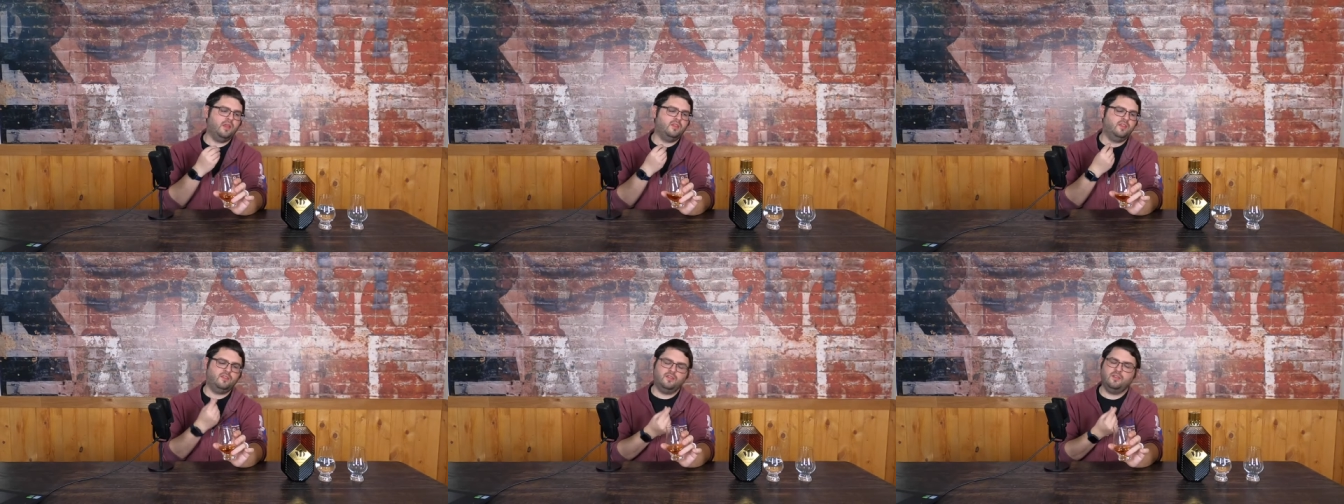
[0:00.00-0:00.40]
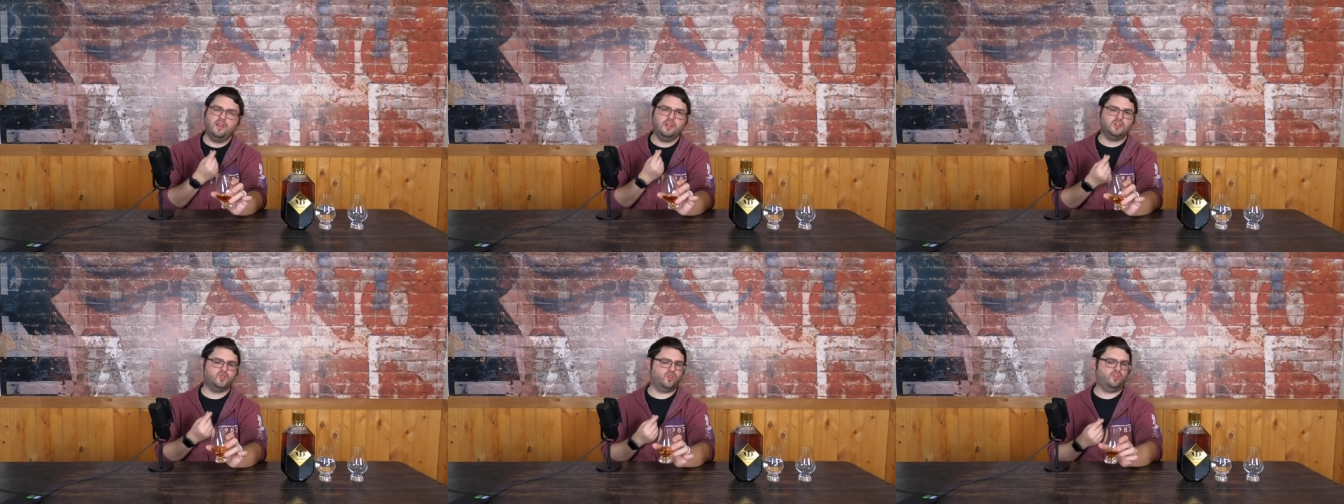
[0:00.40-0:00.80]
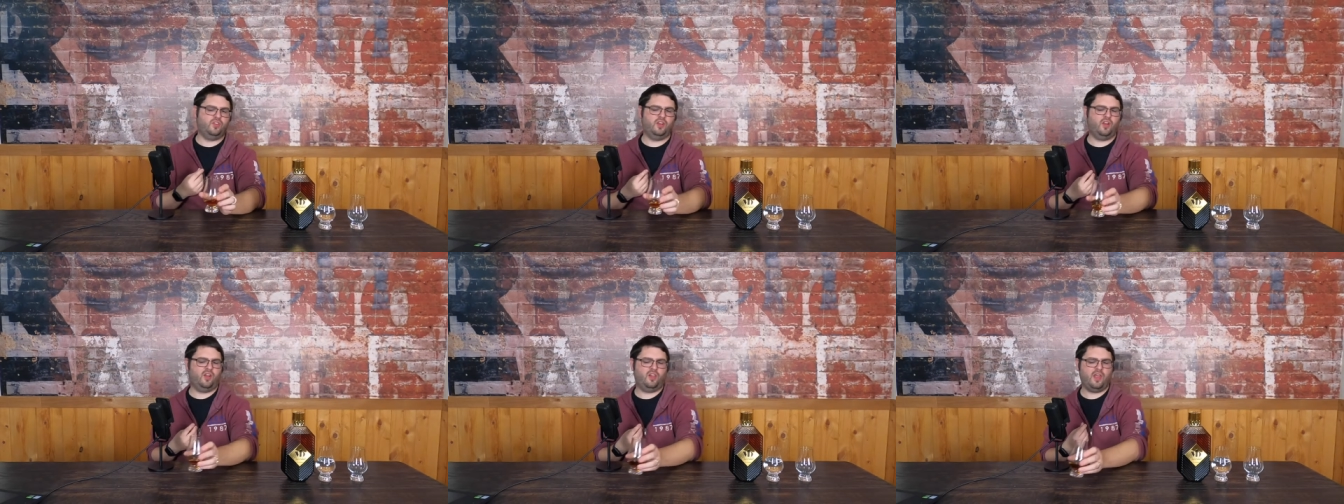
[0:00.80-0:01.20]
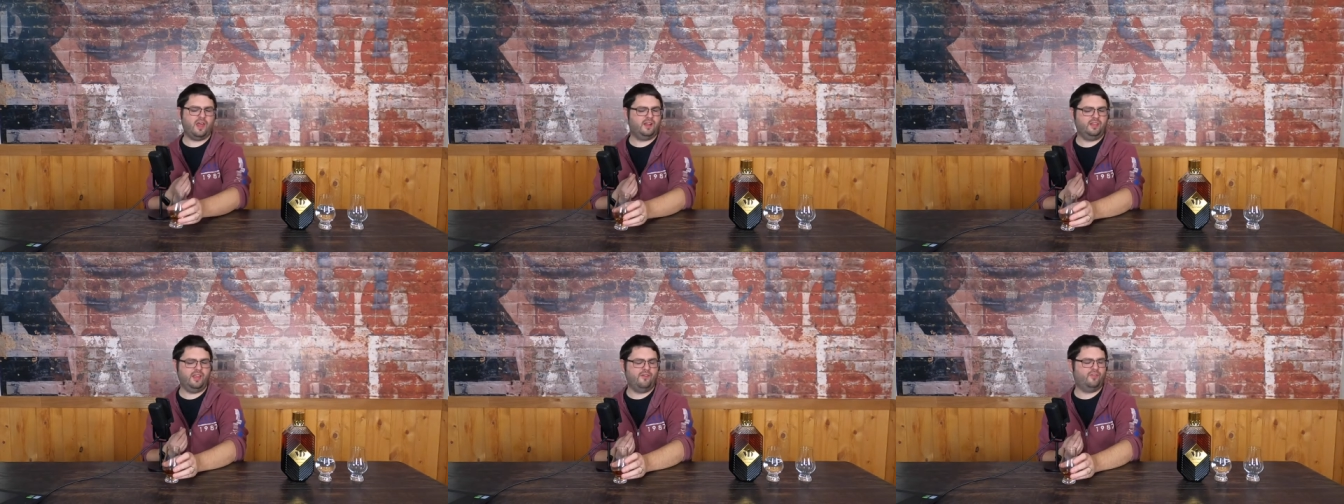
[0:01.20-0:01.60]
This is interesting on a
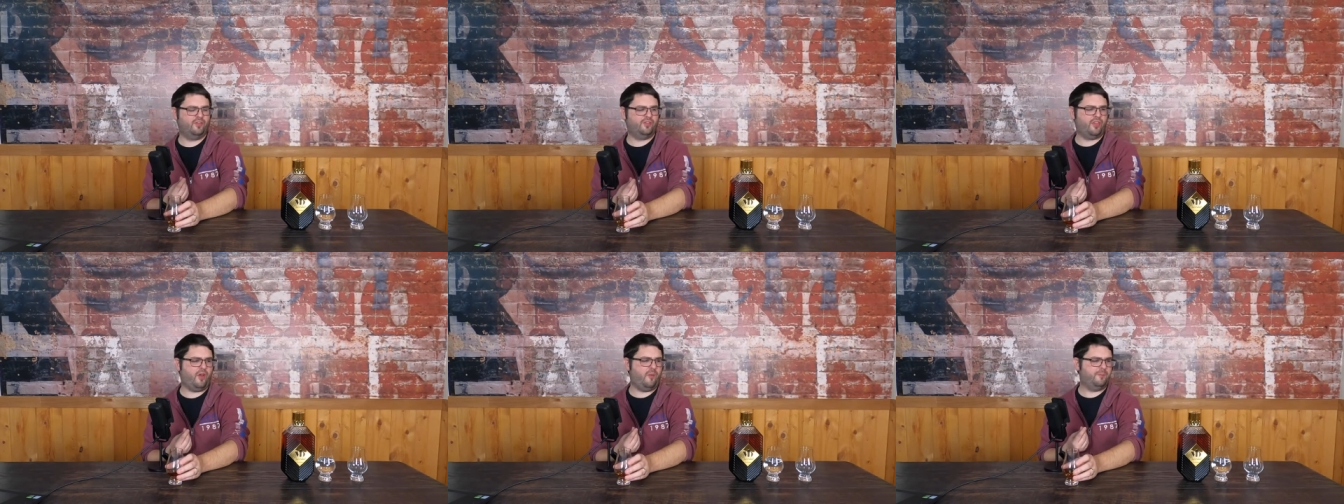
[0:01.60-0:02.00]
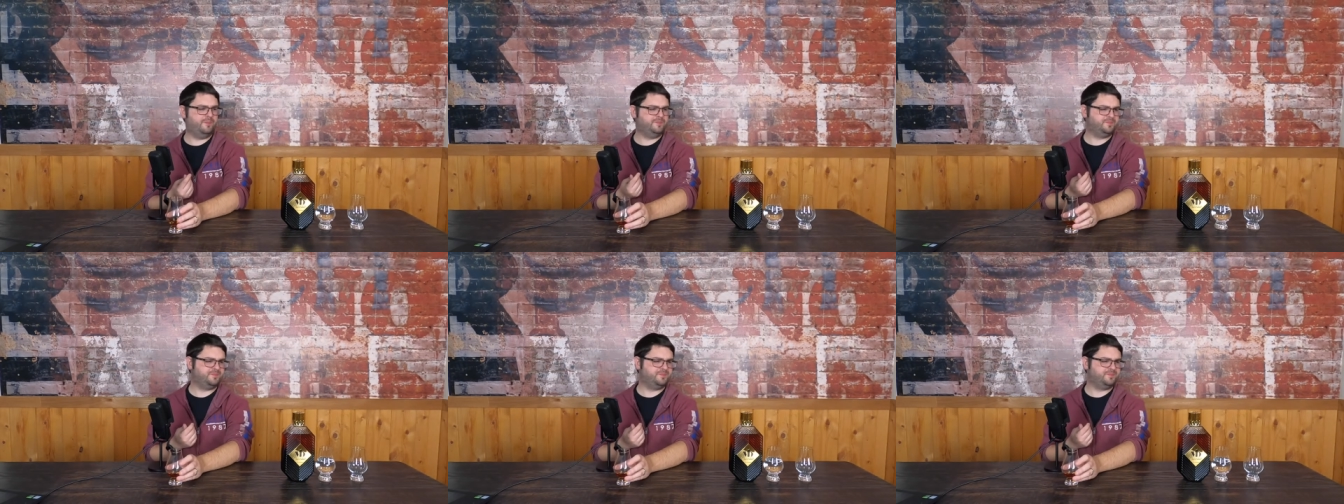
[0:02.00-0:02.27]
lot of levels, though.